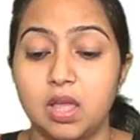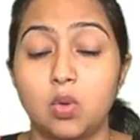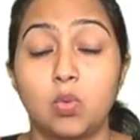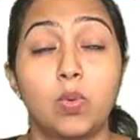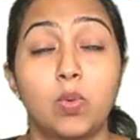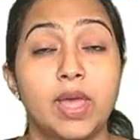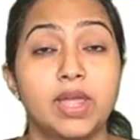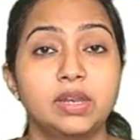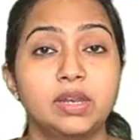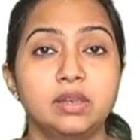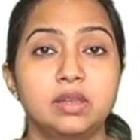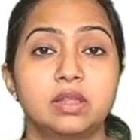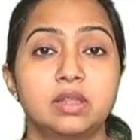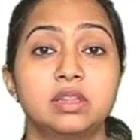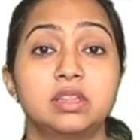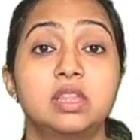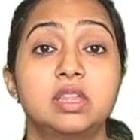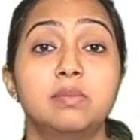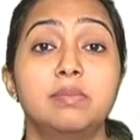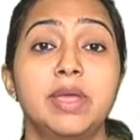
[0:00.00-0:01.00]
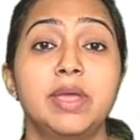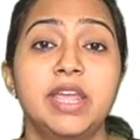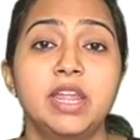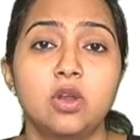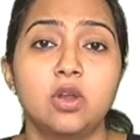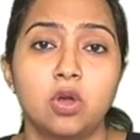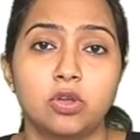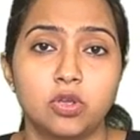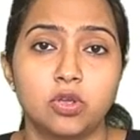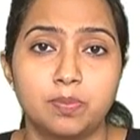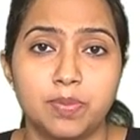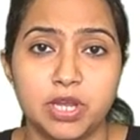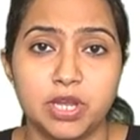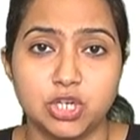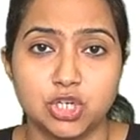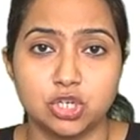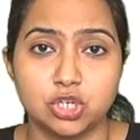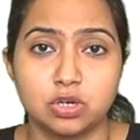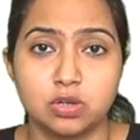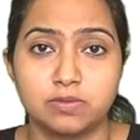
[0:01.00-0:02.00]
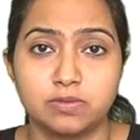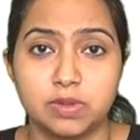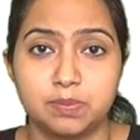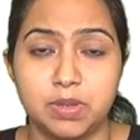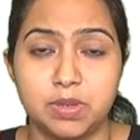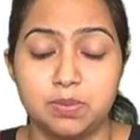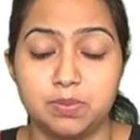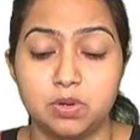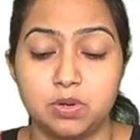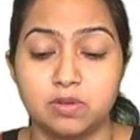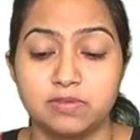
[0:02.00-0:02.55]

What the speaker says: when the main occupation of the people